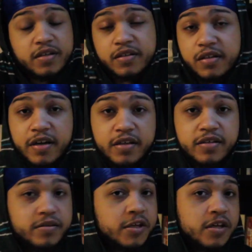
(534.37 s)
again.
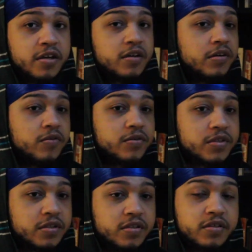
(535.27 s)
Like,
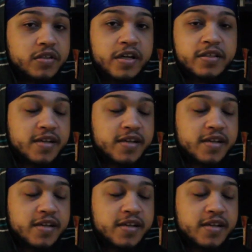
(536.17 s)
what was it?